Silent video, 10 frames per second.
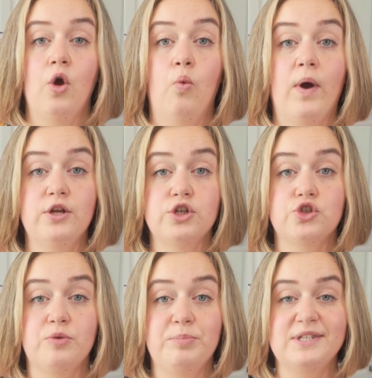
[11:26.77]
When your
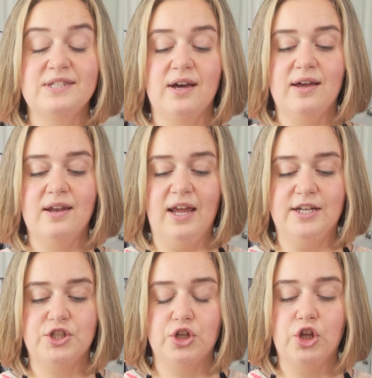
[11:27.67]
shrimp is done,
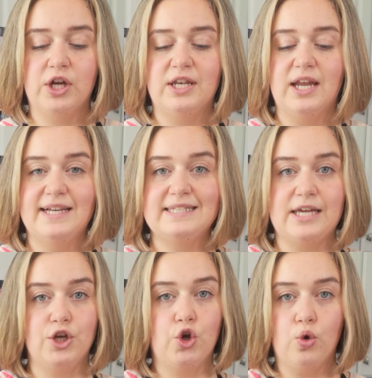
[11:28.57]
it should look nice
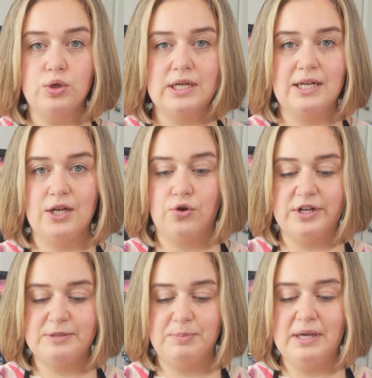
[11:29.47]
and golden,
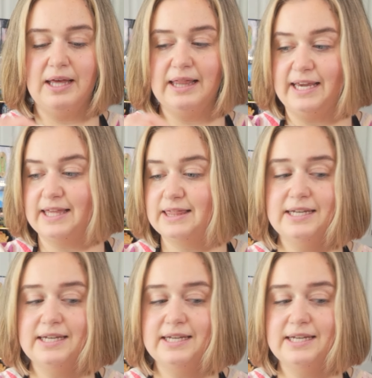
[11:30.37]
crispy like